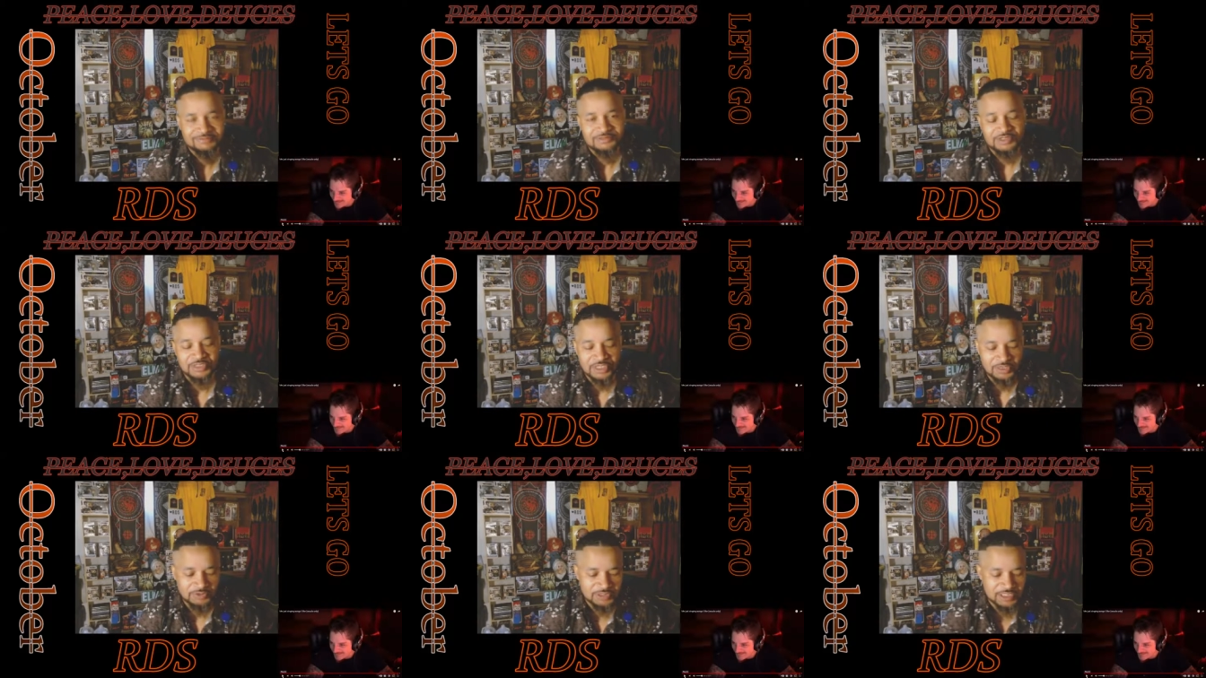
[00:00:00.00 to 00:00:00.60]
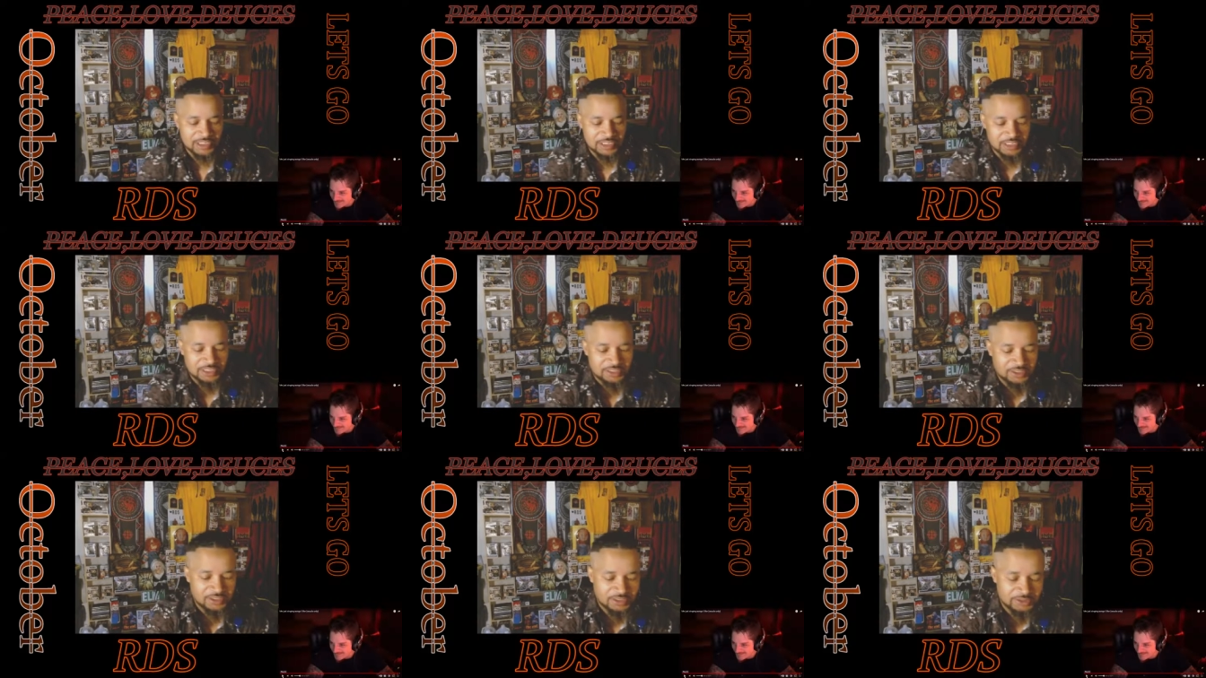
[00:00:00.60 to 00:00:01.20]
That was the
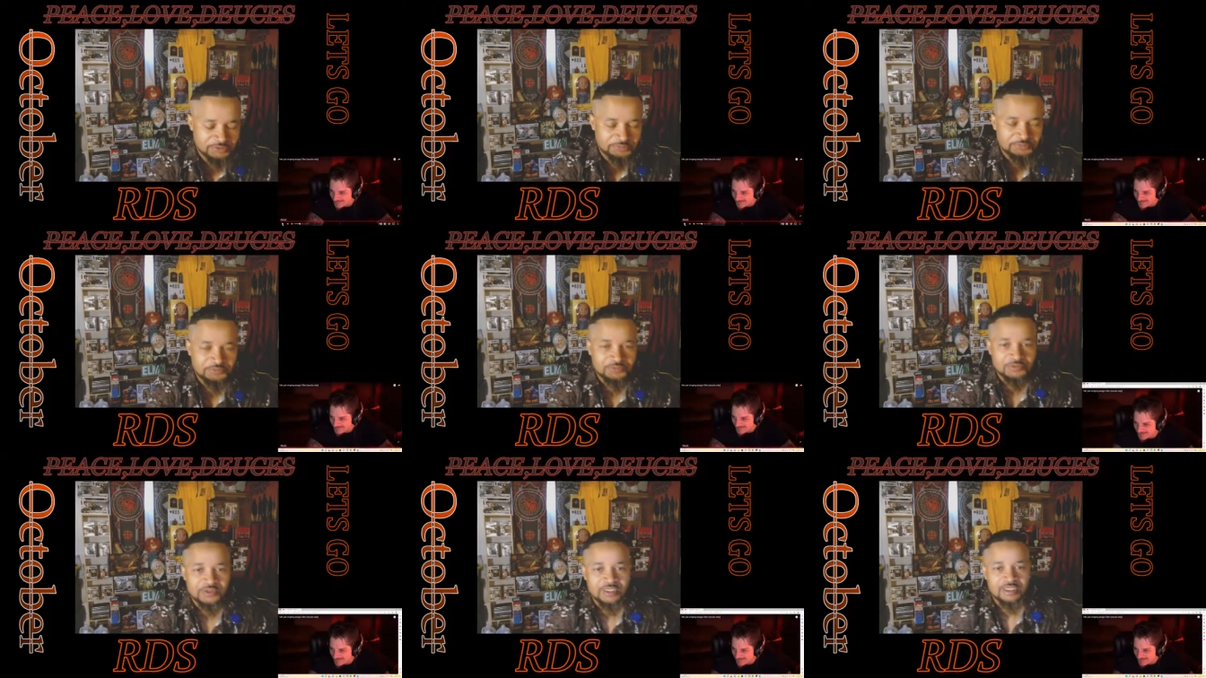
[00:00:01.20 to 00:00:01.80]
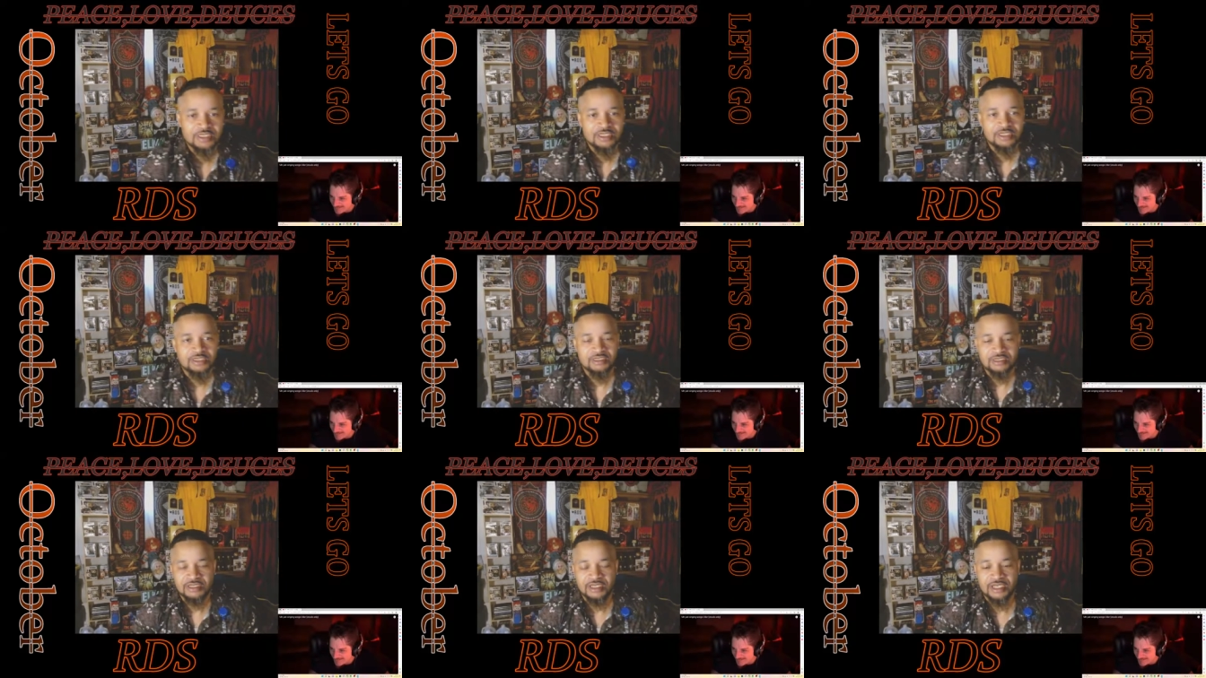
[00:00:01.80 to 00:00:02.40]
end, y'all.
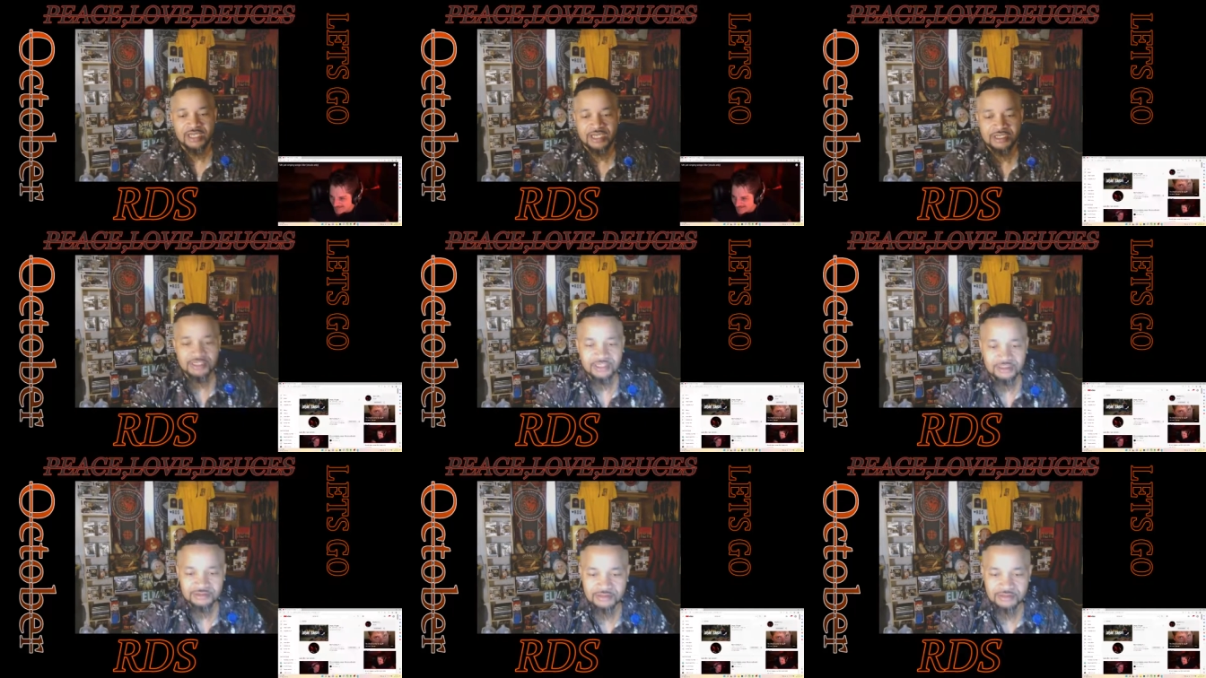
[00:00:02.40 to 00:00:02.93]
And I,